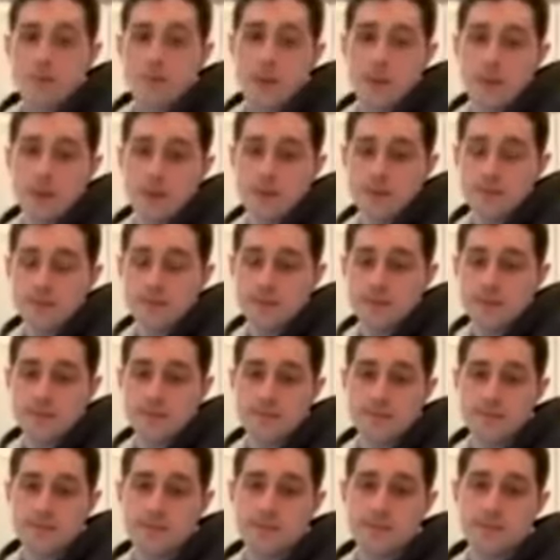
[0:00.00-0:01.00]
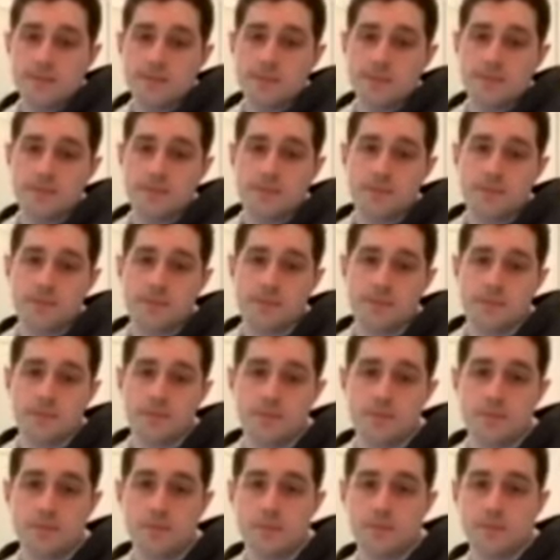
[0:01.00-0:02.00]

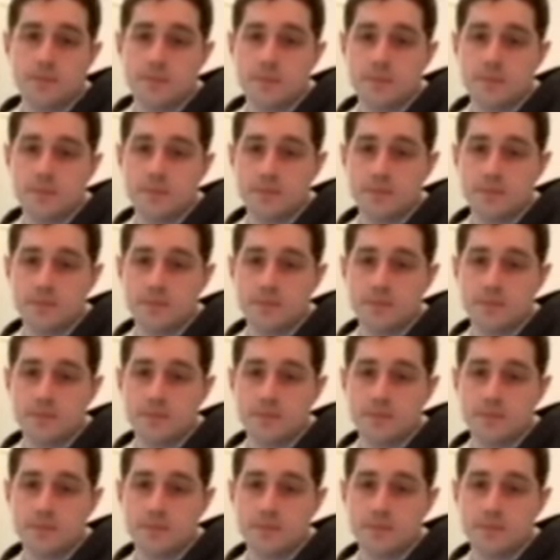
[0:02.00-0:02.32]
No words are spoken by the person on screen.